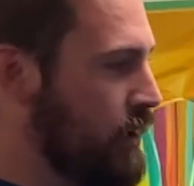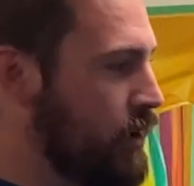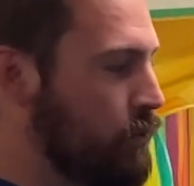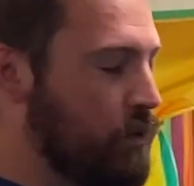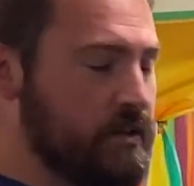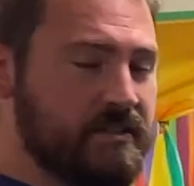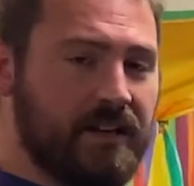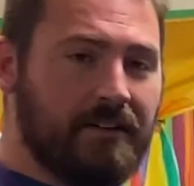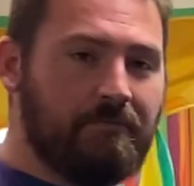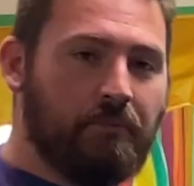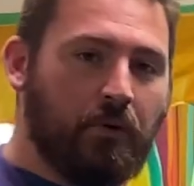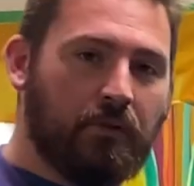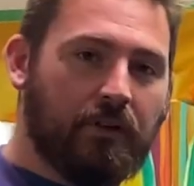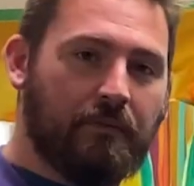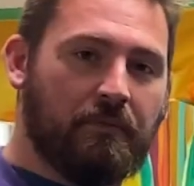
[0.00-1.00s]
Once I've
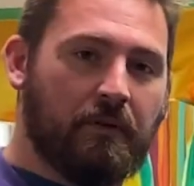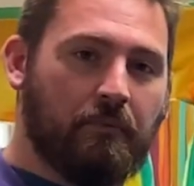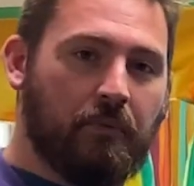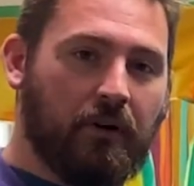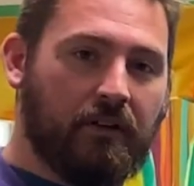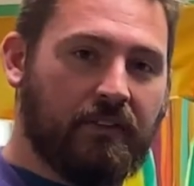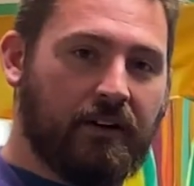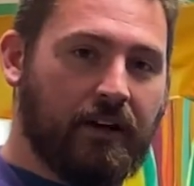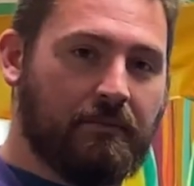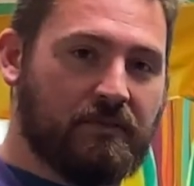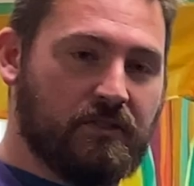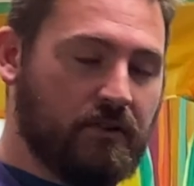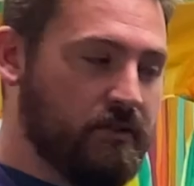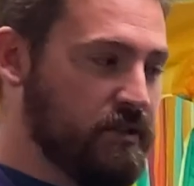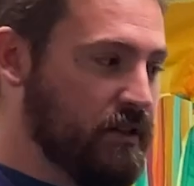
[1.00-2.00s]
pulled up the book that I'm
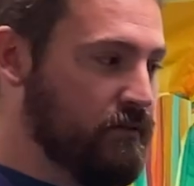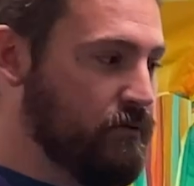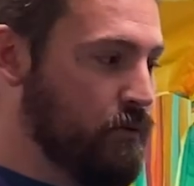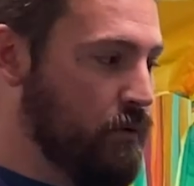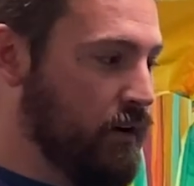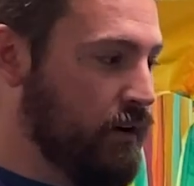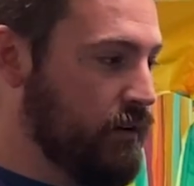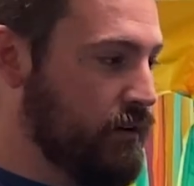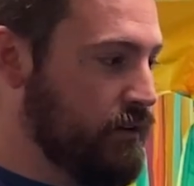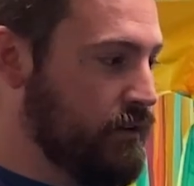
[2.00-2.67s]
searching for,